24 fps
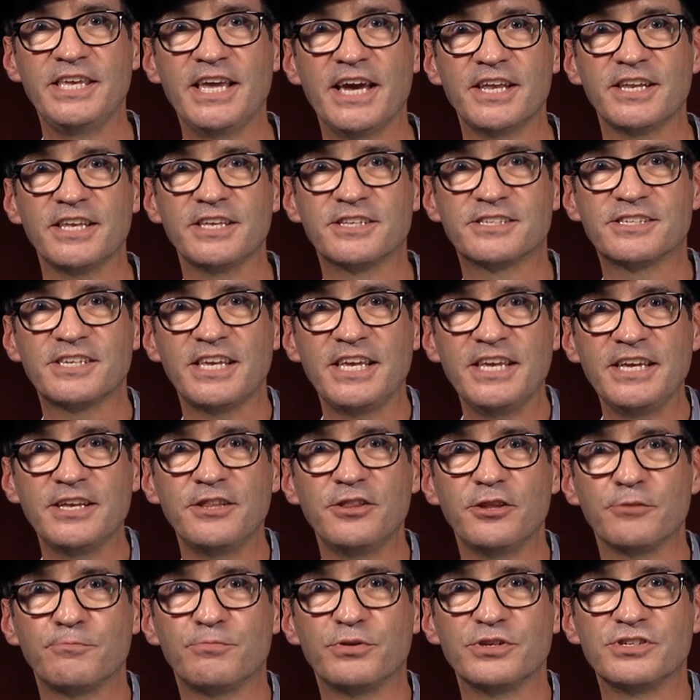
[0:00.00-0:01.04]
yet it's
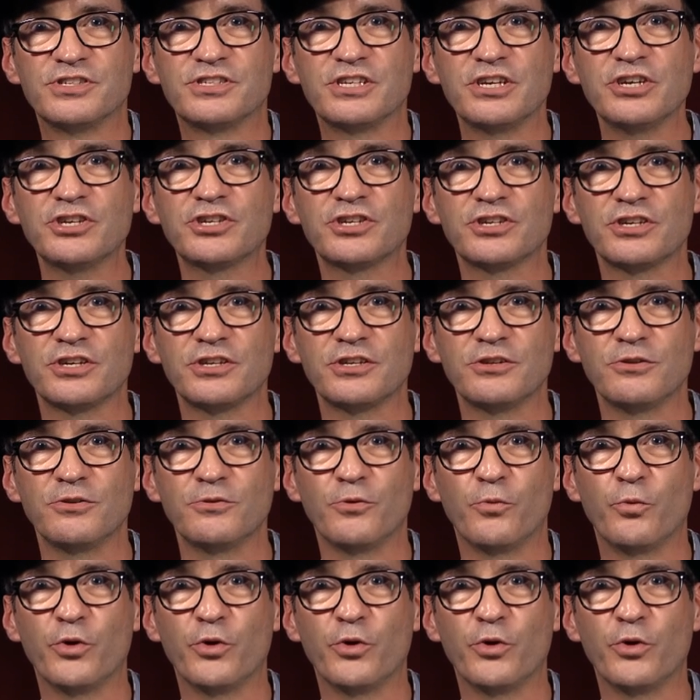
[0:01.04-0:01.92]
in the position